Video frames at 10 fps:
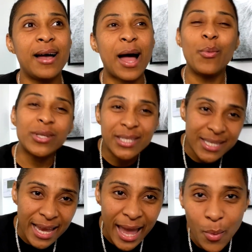I wouldn't
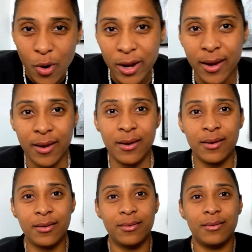say I wanted
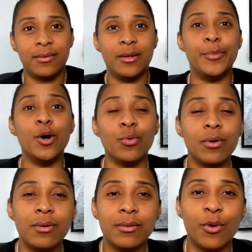the boat
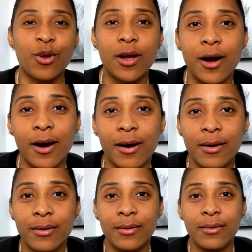or a car
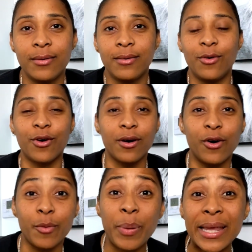or a,
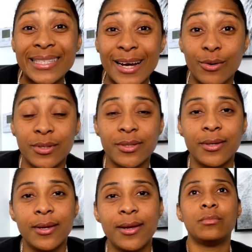or a penthouse.
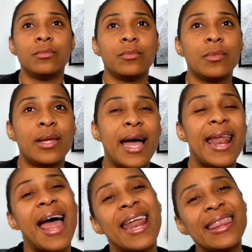And
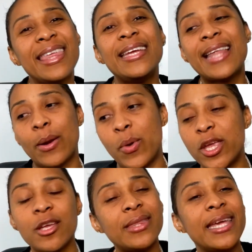I, and I think that
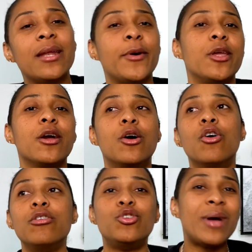when you're thinking about your
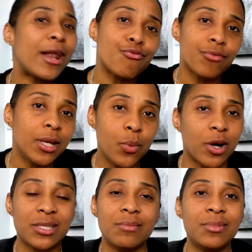goals, you got to really
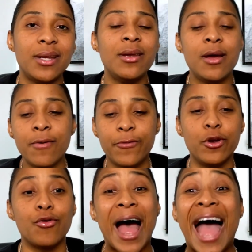want something for you
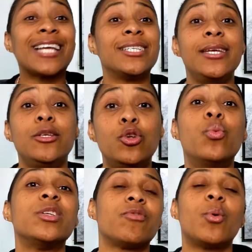to actually do
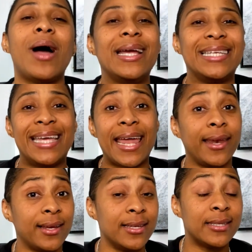what's required to get
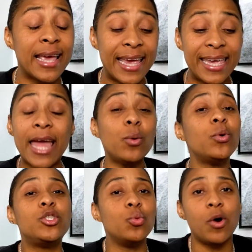it. Because getting
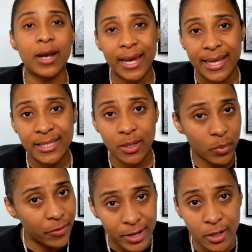what you want ain't easy.
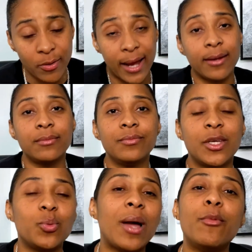We already know that.
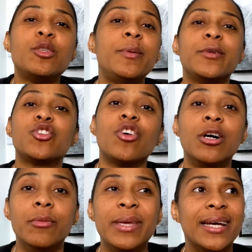That's why most people
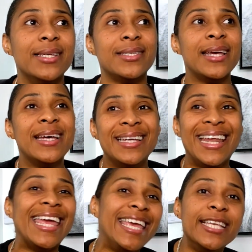struggle because
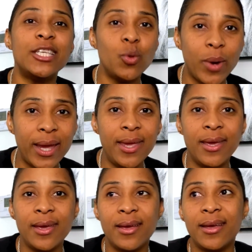the easy way
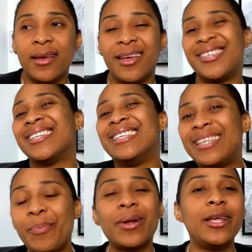is
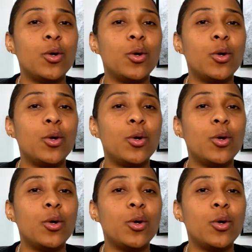typically